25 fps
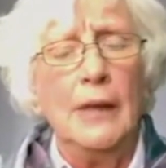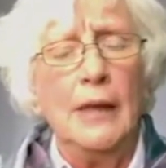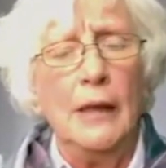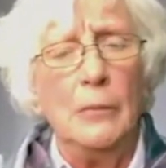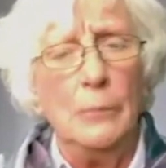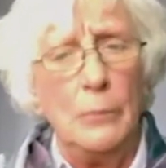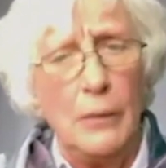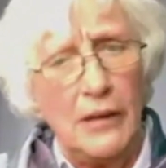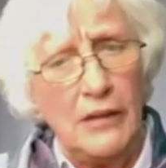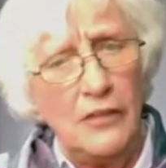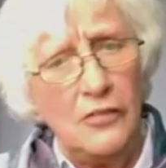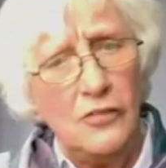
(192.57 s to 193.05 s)

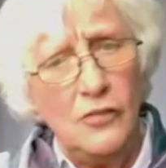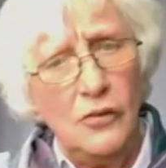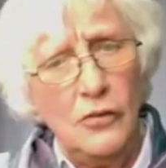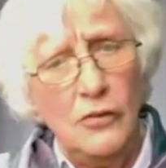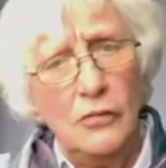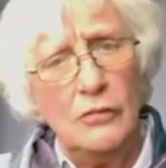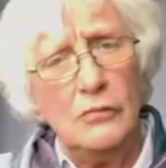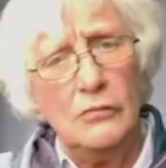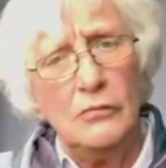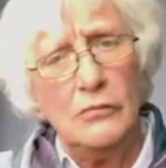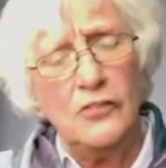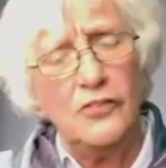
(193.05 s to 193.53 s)
And based
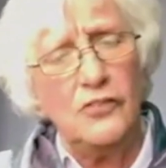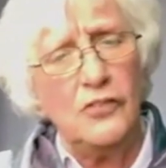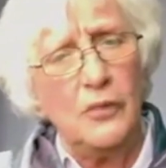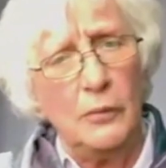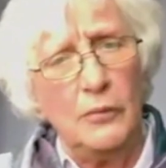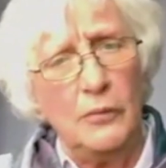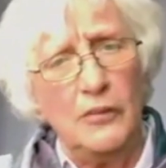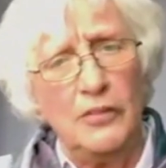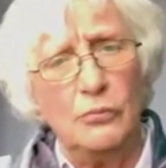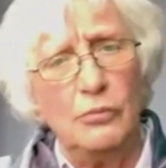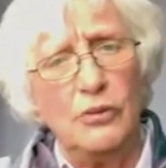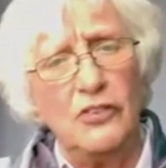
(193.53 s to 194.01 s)
on
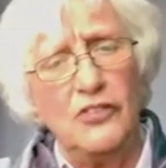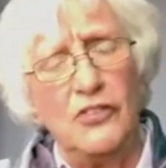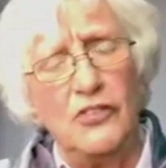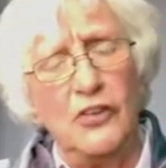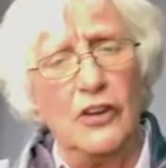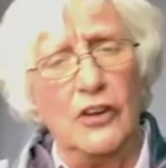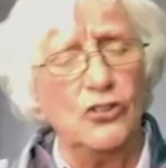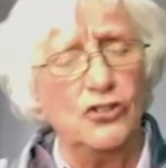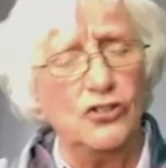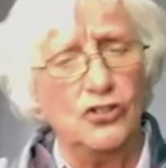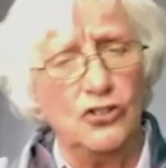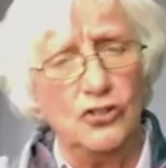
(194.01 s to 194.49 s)
some of the
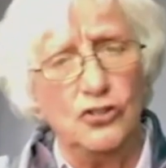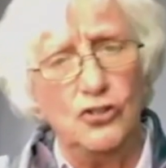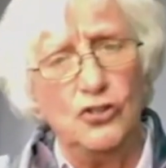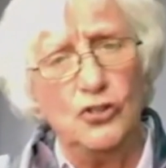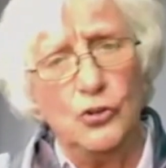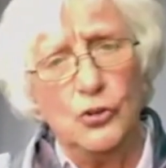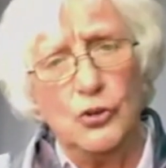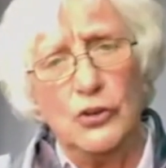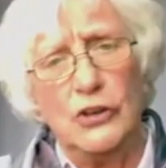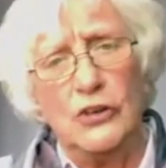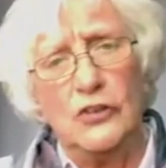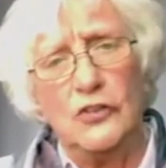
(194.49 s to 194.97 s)
research and
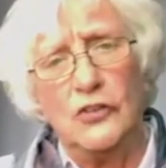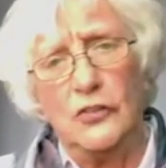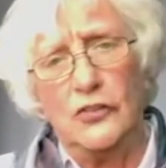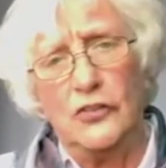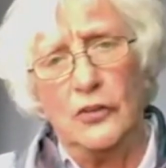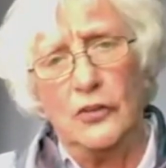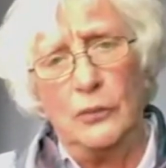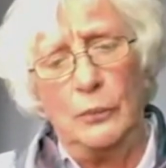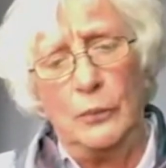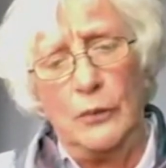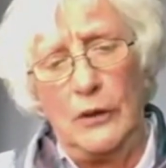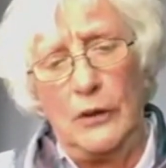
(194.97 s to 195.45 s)
talking to
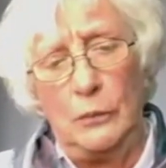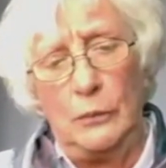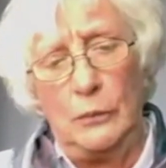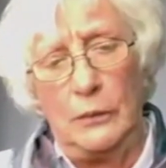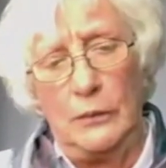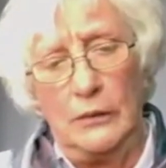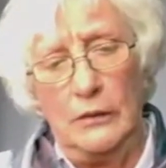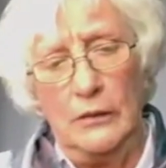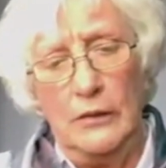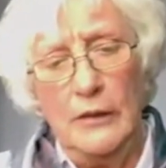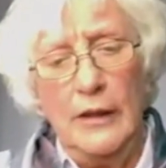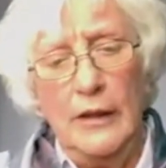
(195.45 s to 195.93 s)
some
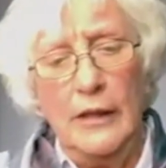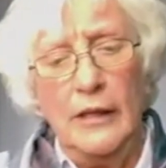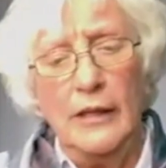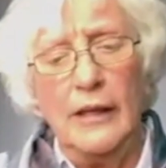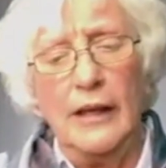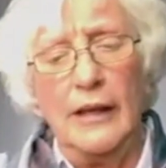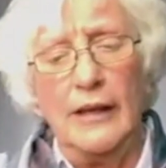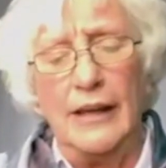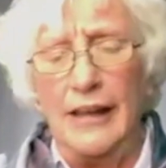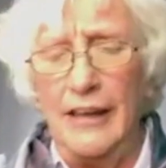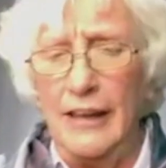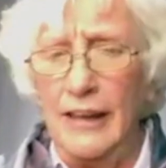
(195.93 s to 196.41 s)
people,
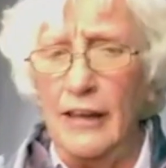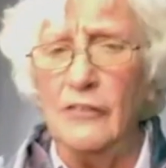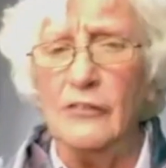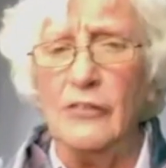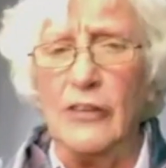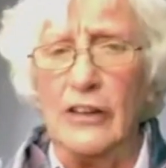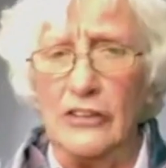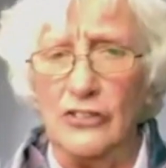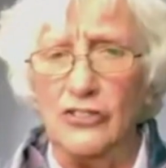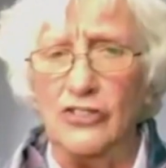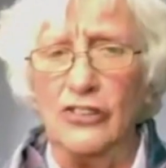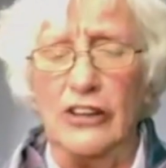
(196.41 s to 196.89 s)
I have
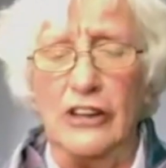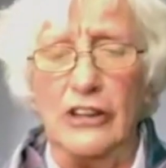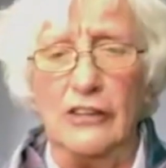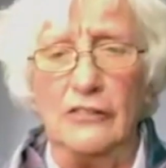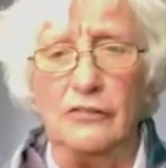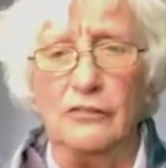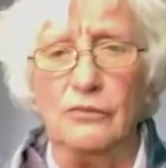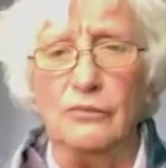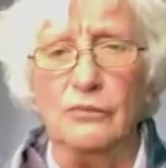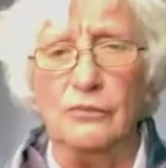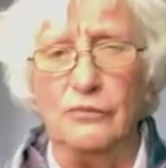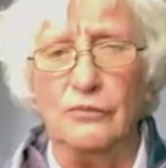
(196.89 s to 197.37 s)
actually
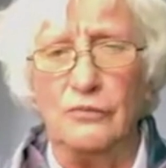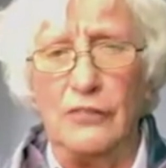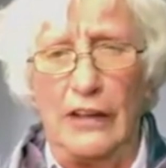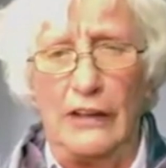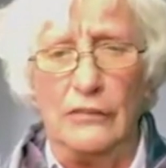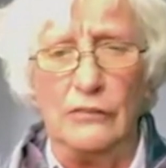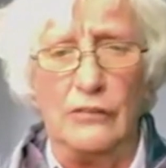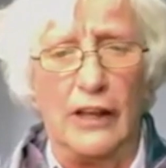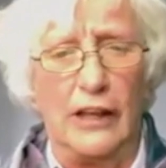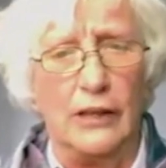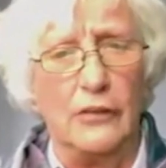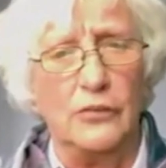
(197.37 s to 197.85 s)

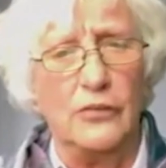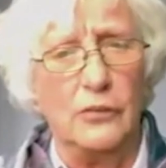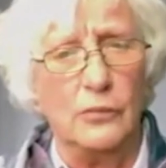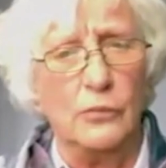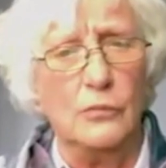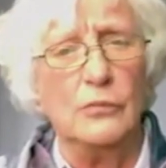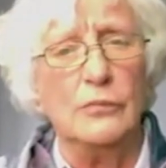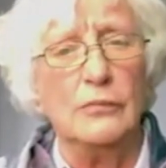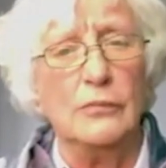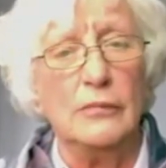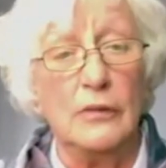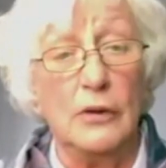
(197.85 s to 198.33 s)
found out
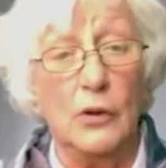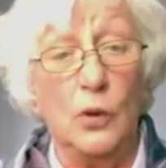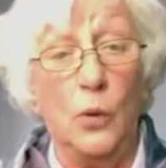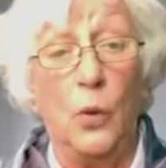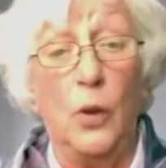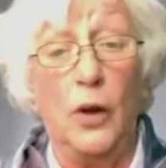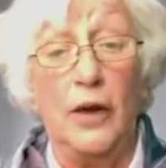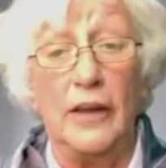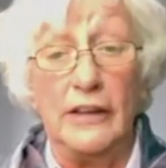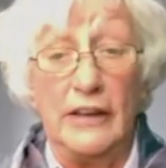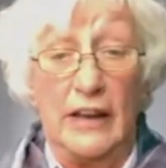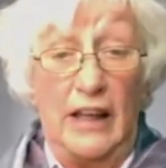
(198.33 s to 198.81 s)
some
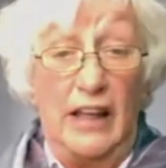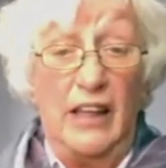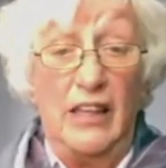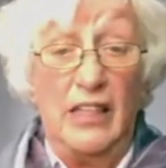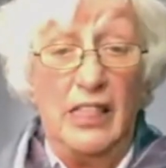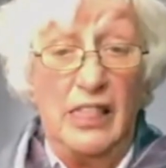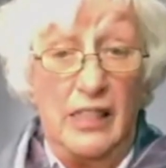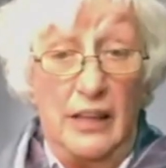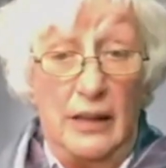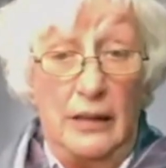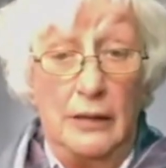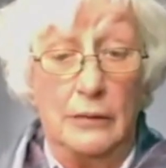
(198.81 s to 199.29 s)
quite, I
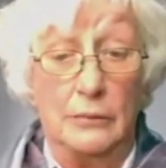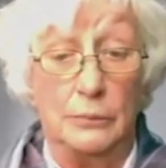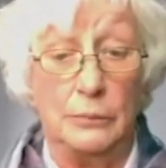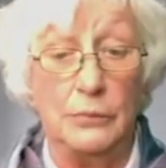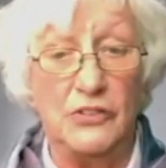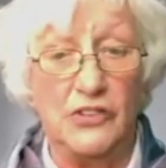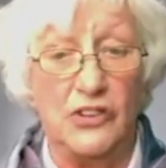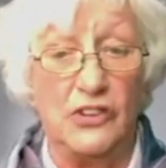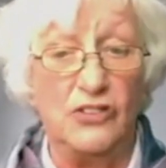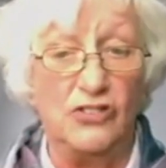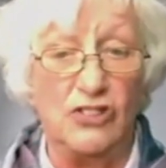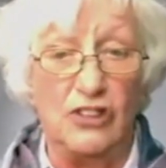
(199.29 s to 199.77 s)
think,
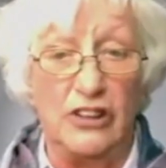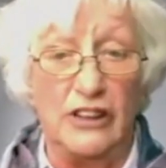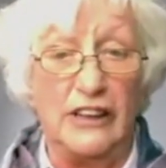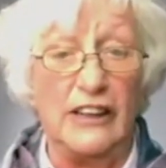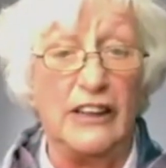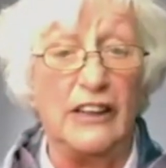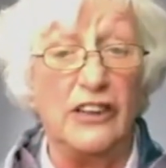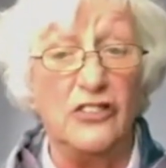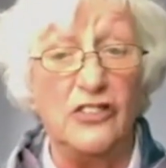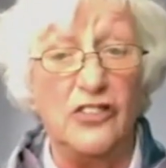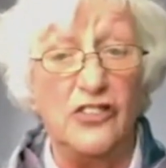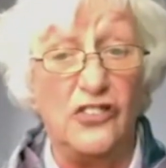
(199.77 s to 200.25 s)
potentially
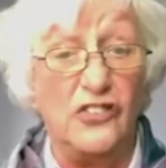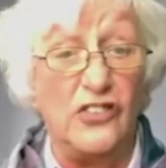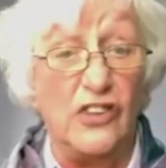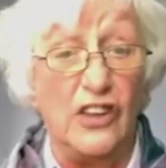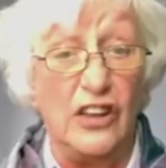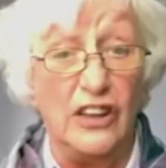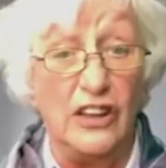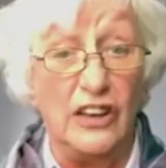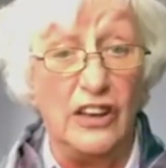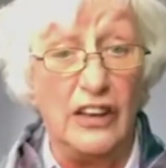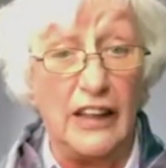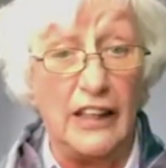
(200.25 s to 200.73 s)

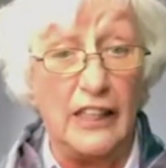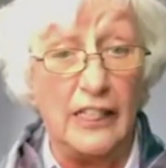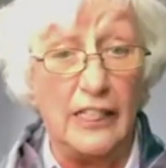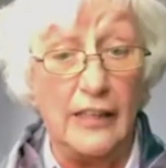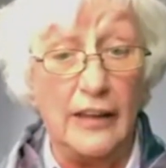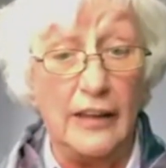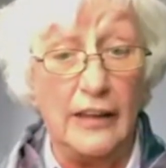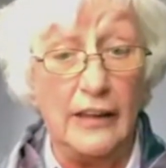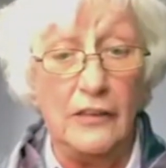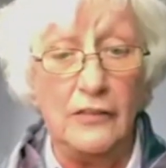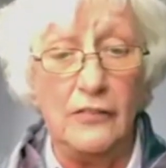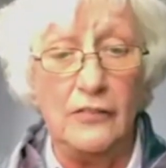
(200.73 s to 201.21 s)
concerning
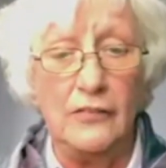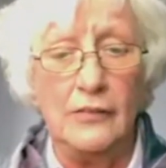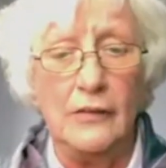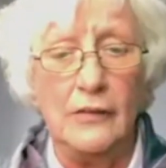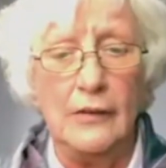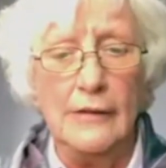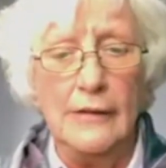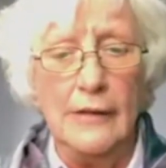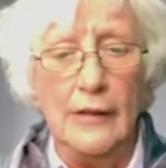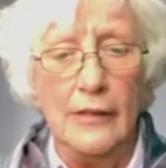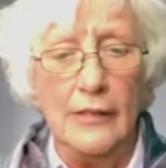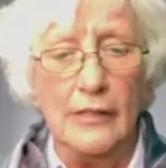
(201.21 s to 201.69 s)
things
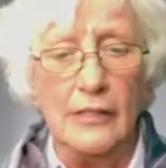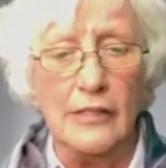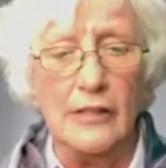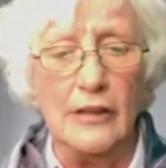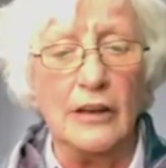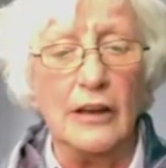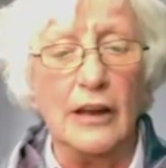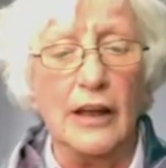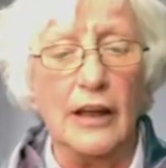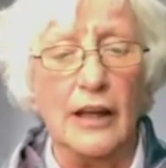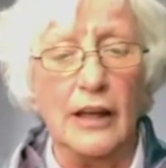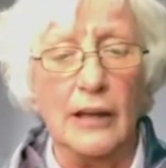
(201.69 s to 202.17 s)

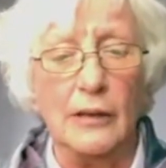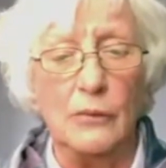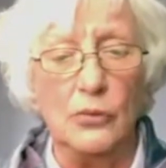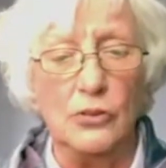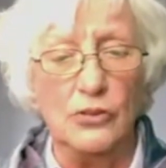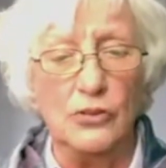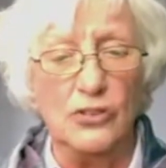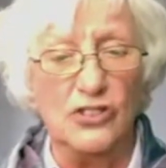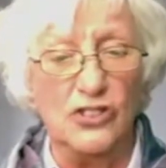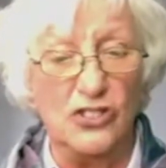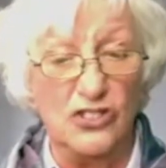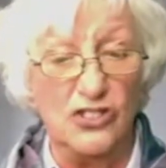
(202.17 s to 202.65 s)
that I
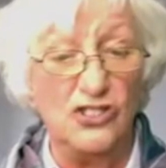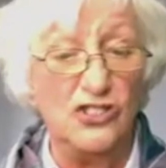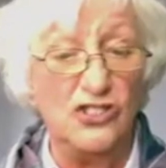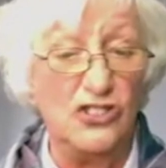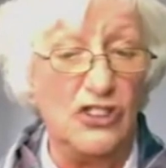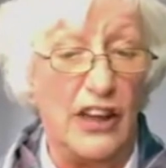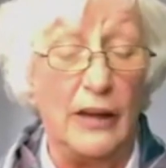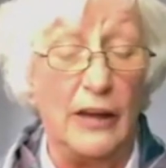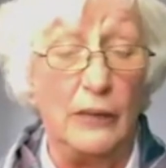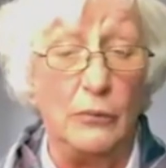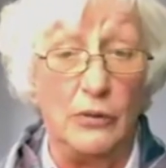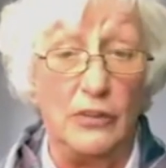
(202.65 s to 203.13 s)
wanted to
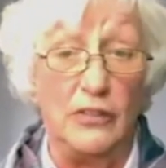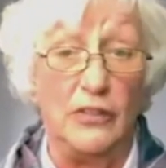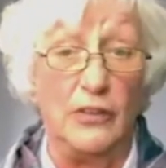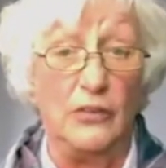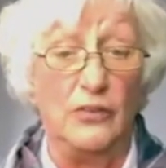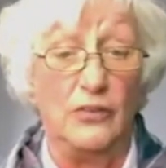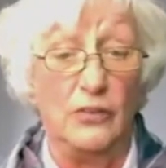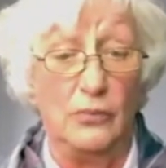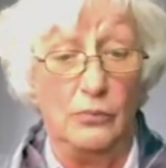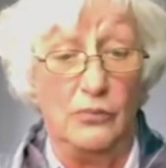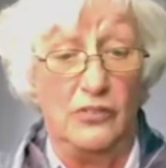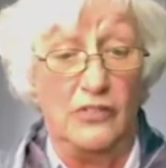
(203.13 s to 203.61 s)
share with you,
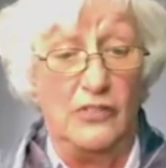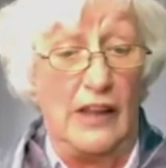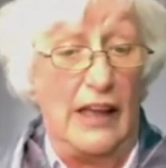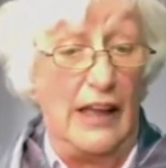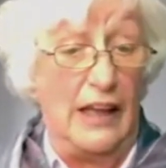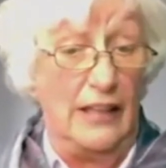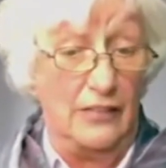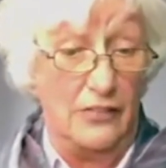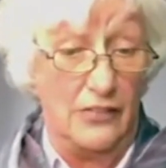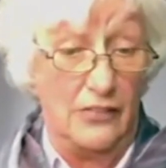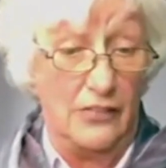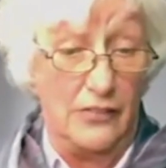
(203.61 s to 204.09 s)
some
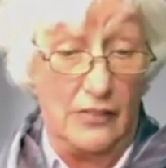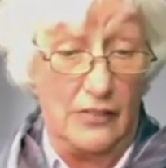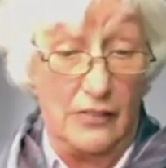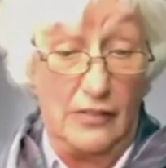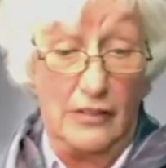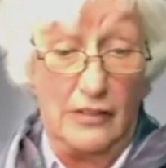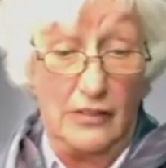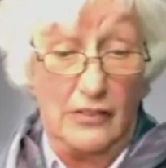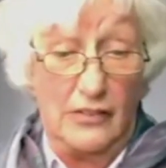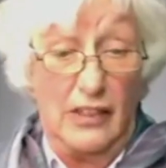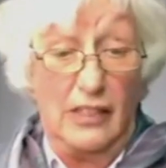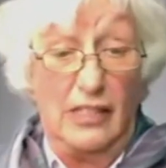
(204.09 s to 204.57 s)
stats
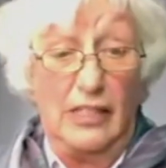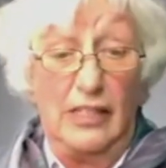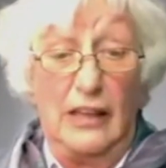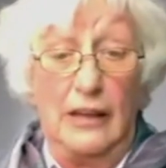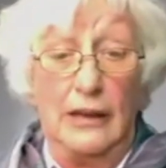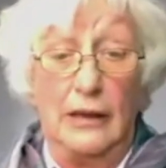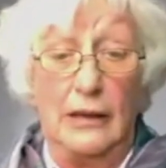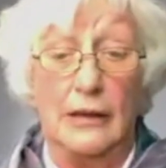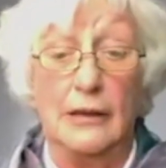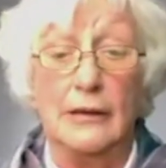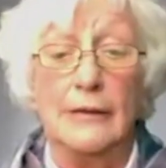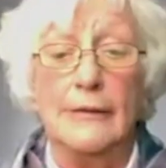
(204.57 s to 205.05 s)
that I
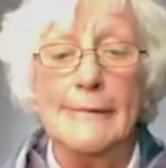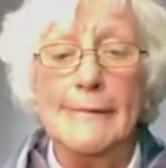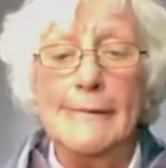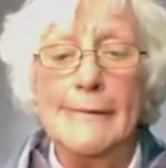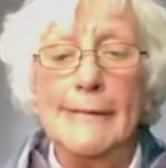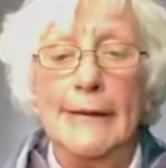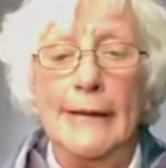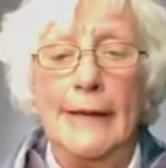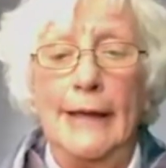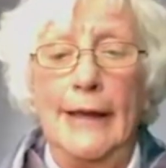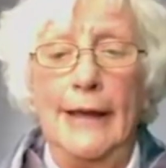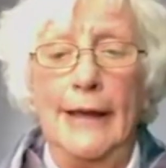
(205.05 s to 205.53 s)
think,
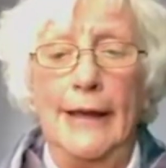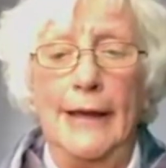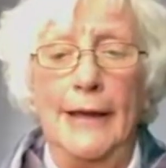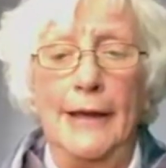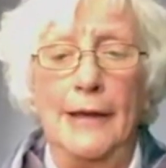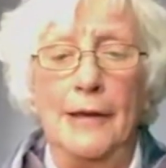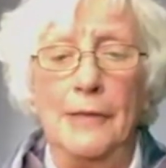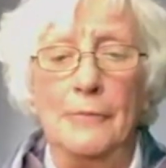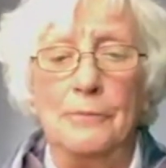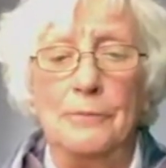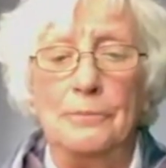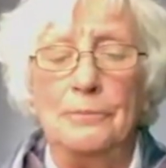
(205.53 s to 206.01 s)

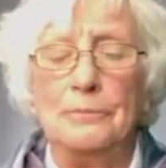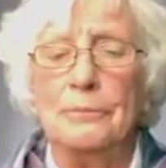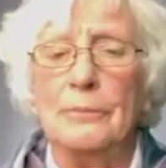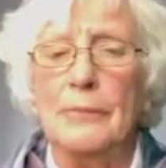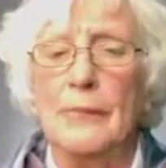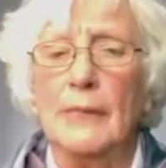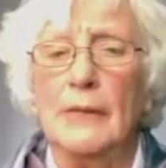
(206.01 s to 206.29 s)
are